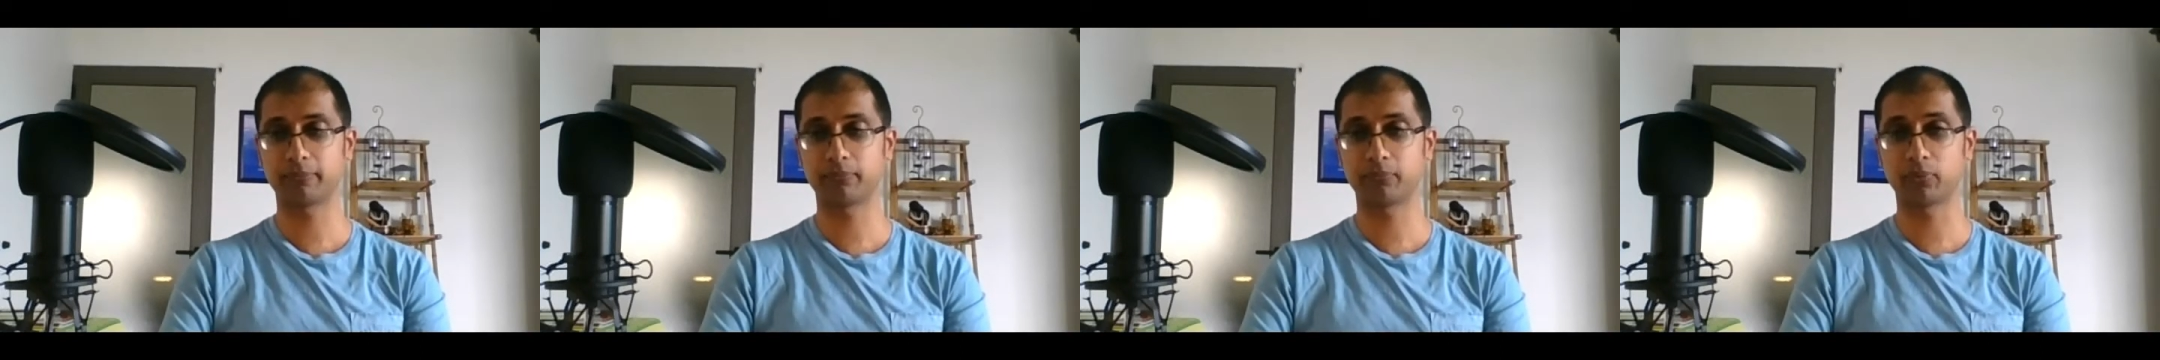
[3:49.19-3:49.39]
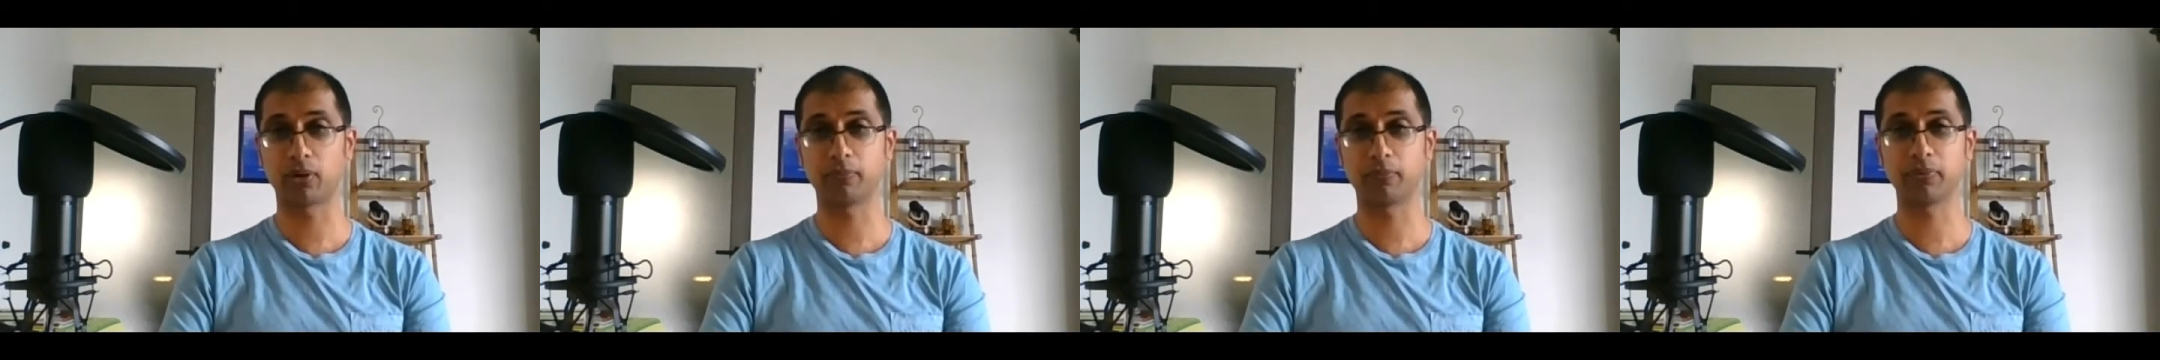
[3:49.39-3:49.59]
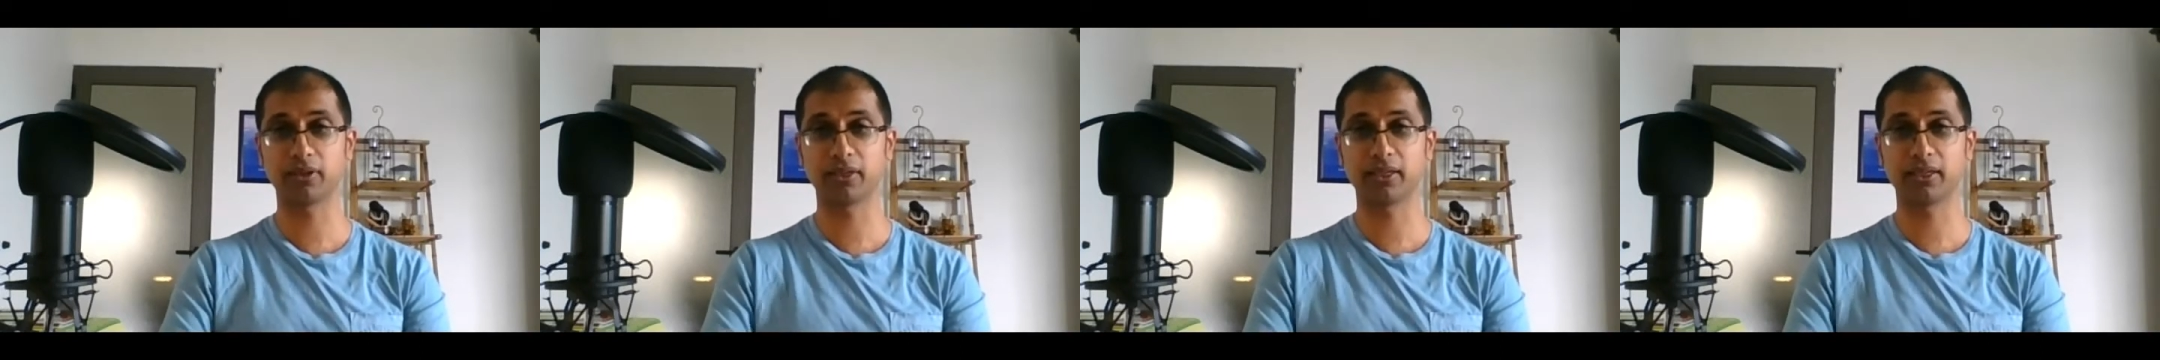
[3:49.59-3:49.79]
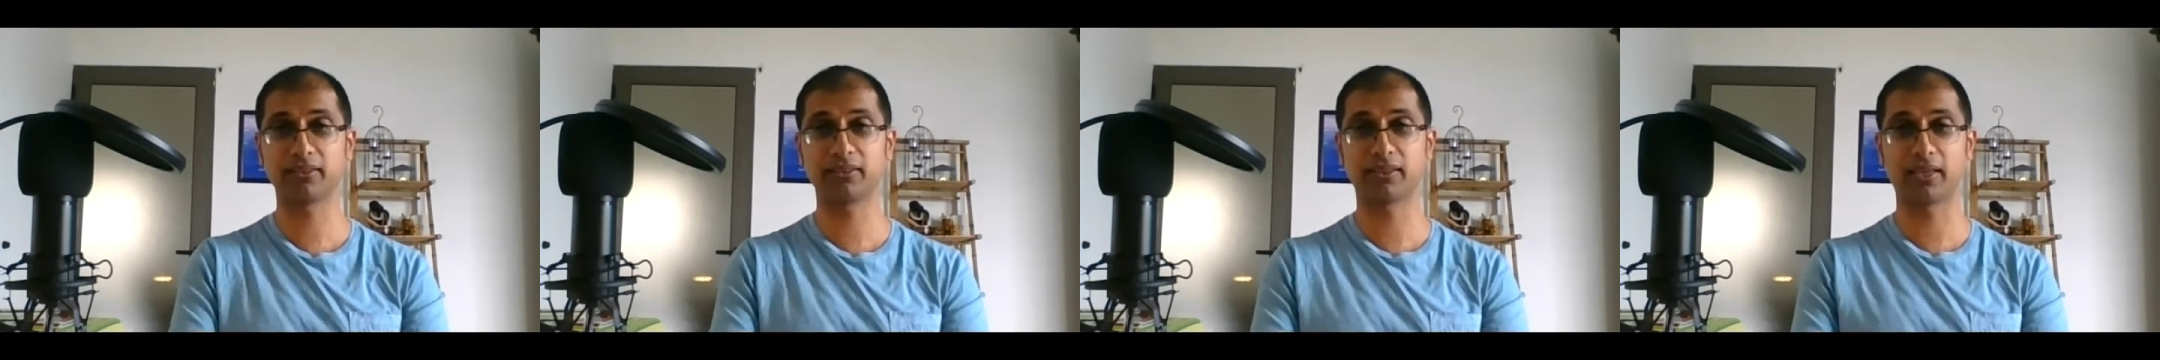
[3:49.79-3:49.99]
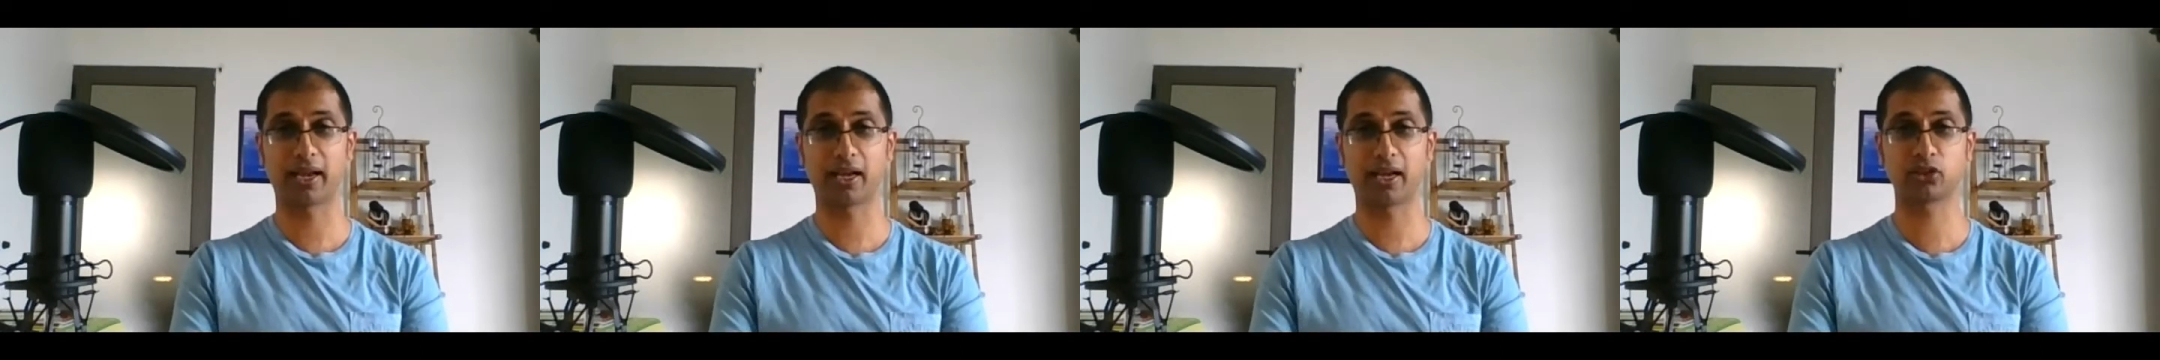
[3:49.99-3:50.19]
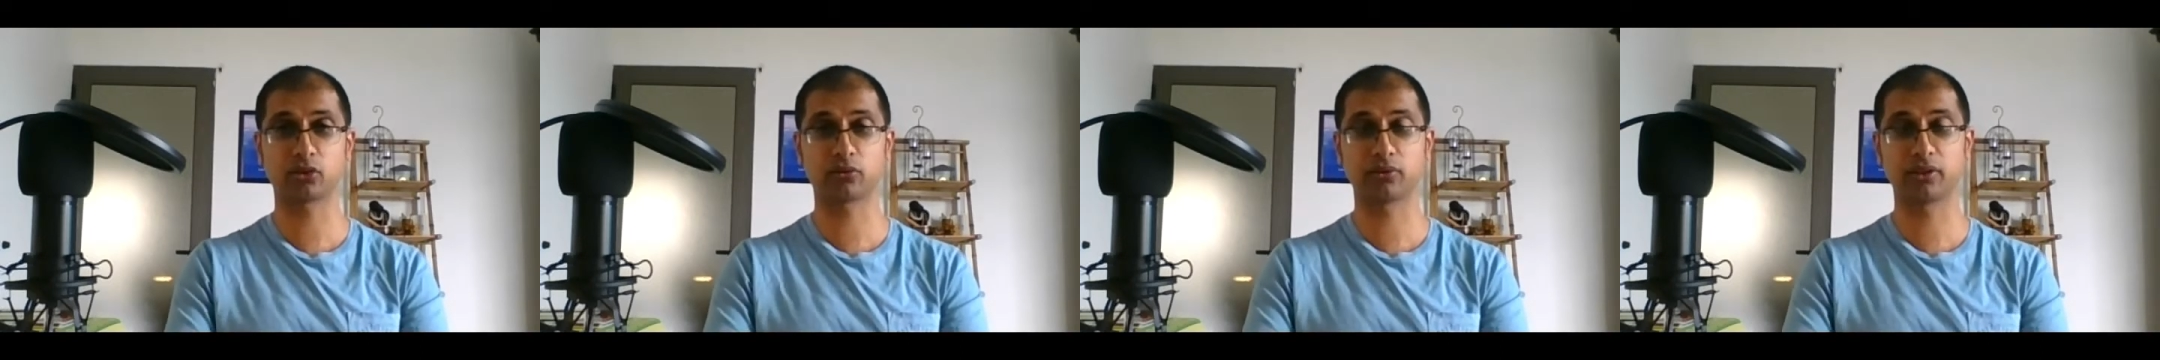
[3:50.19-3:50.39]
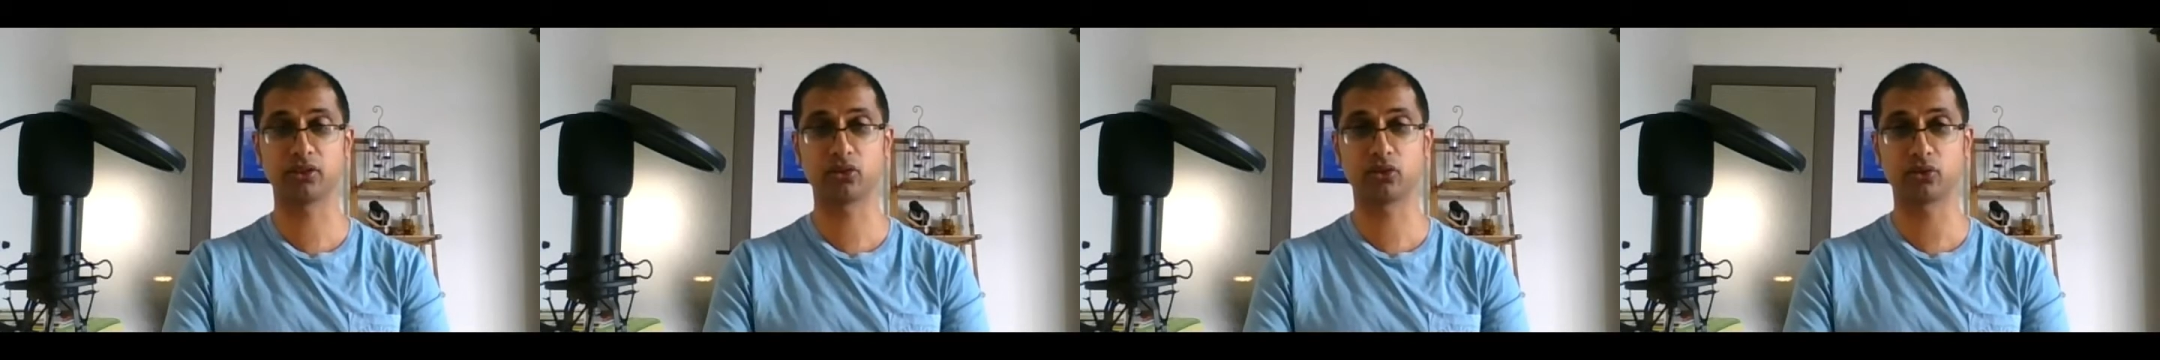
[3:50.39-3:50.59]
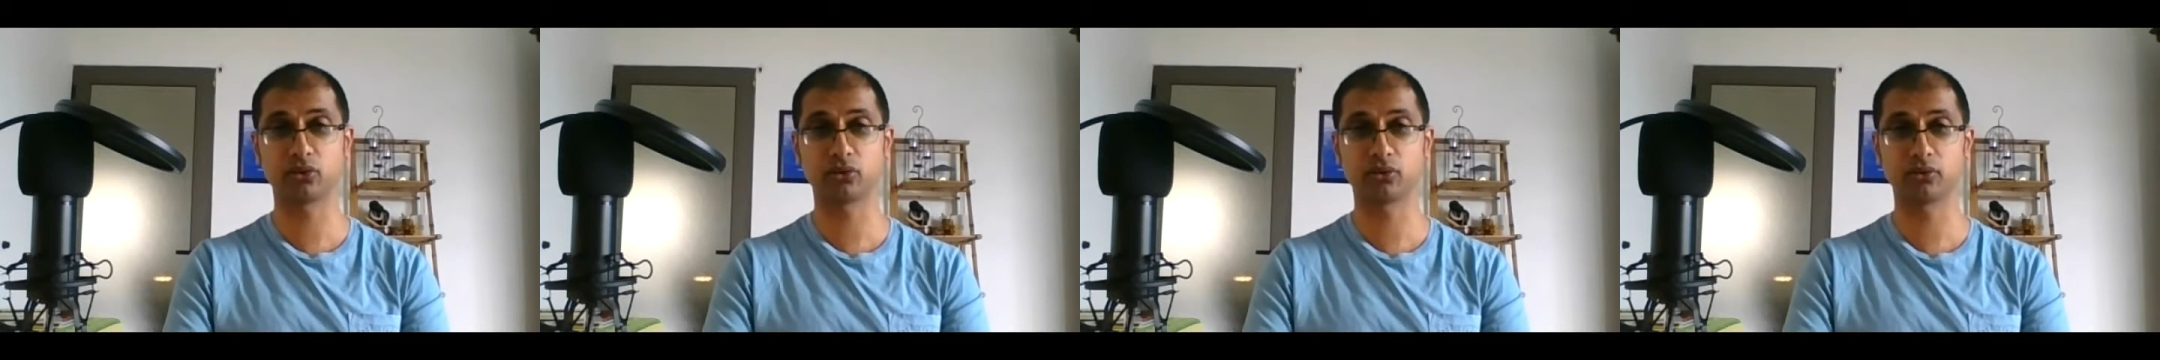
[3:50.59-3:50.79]
properly is actually
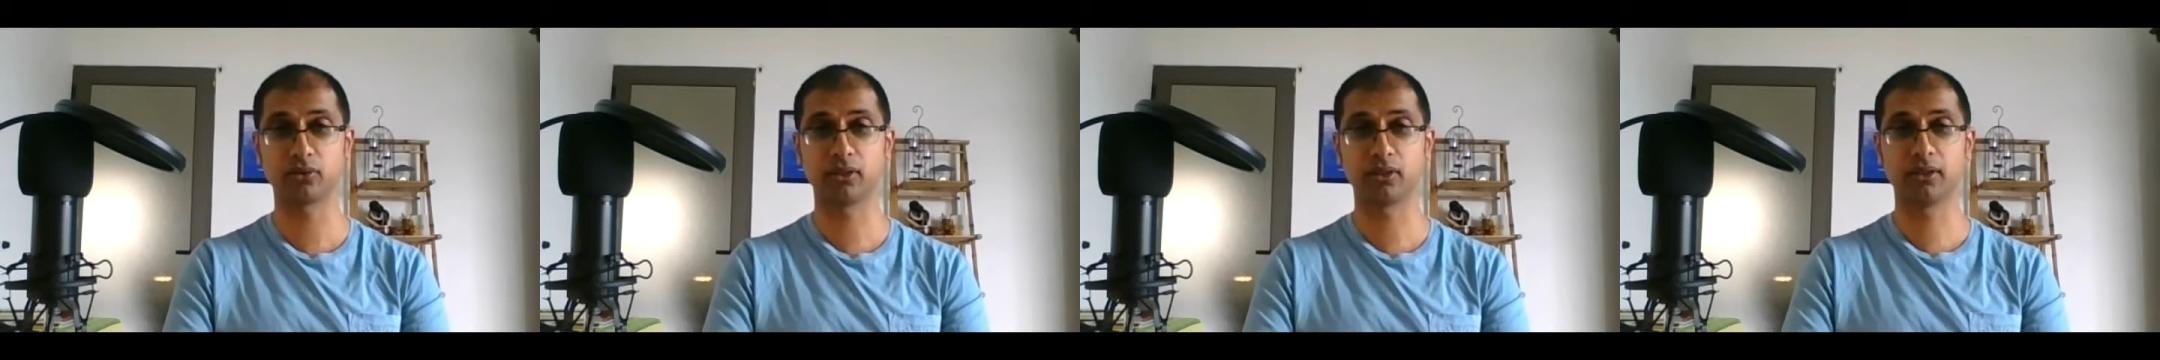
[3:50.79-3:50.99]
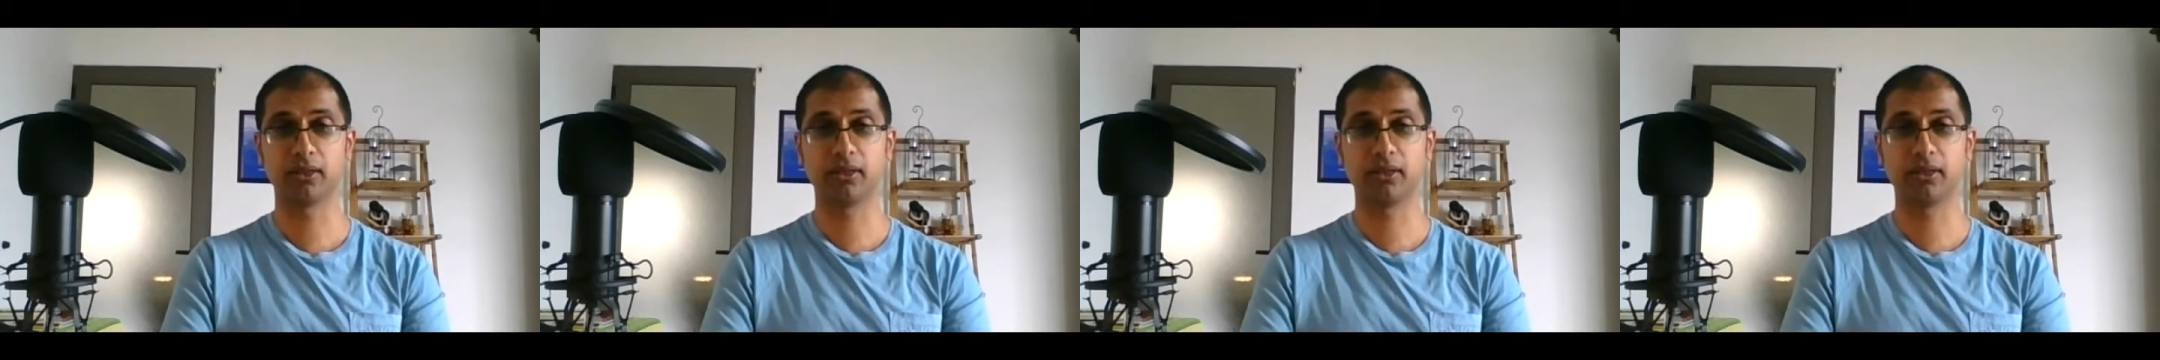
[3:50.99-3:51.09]
to